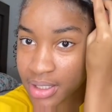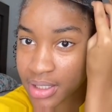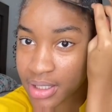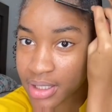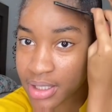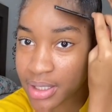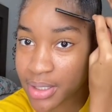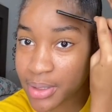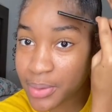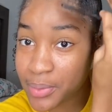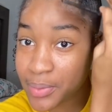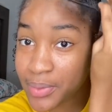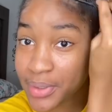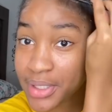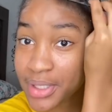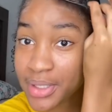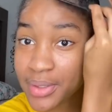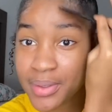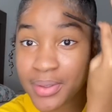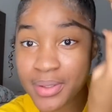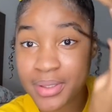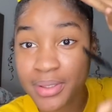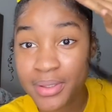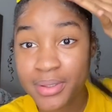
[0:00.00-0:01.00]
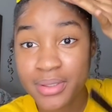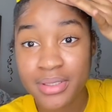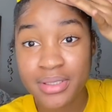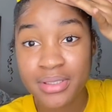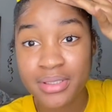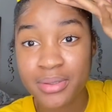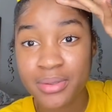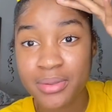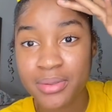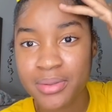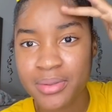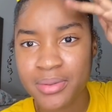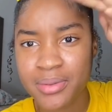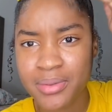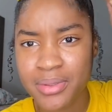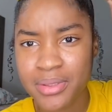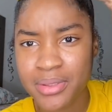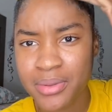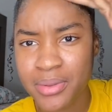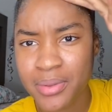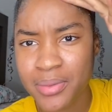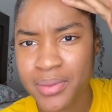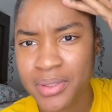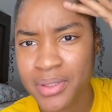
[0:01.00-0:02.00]
We, you
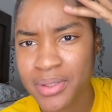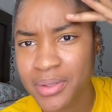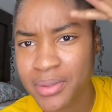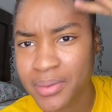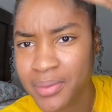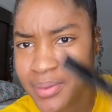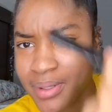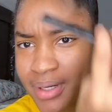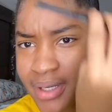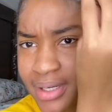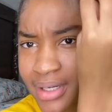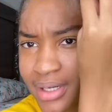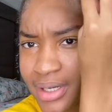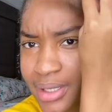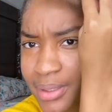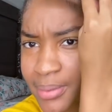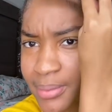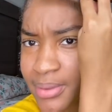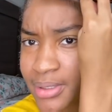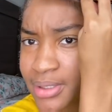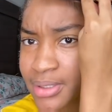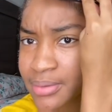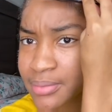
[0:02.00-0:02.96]
know, we don't want that, but